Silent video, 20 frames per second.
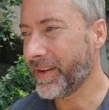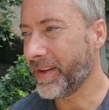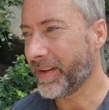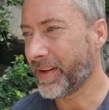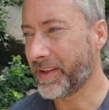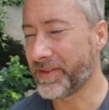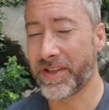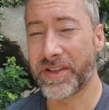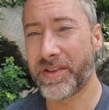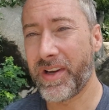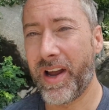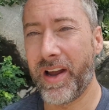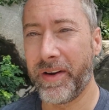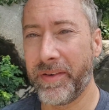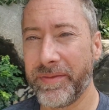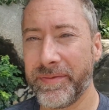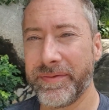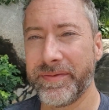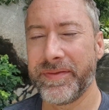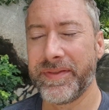because it's not.
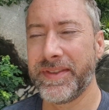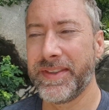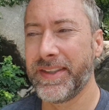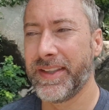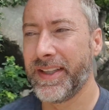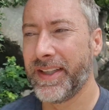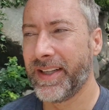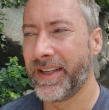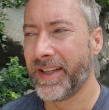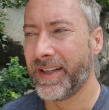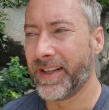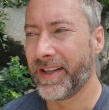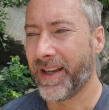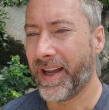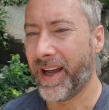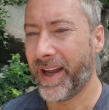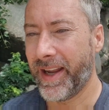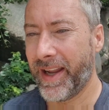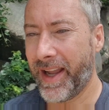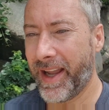
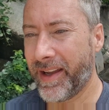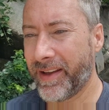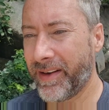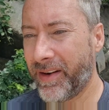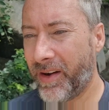I had